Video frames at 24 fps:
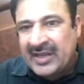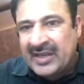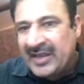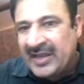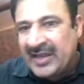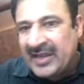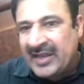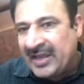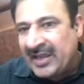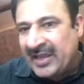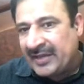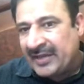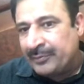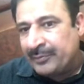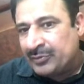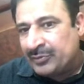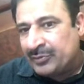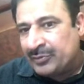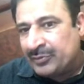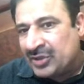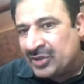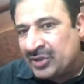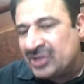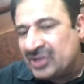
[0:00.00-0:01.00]
Here,
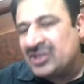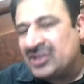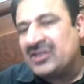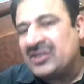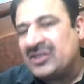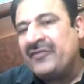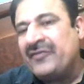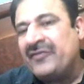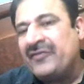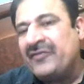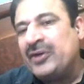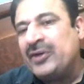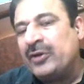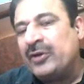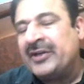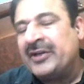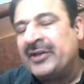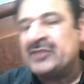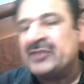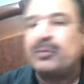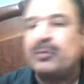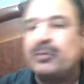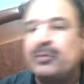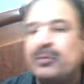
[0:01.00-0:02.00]
this is the video
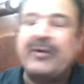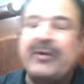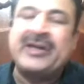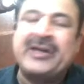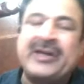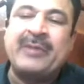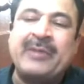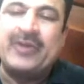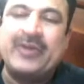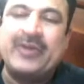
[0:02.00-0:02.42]
analytics provided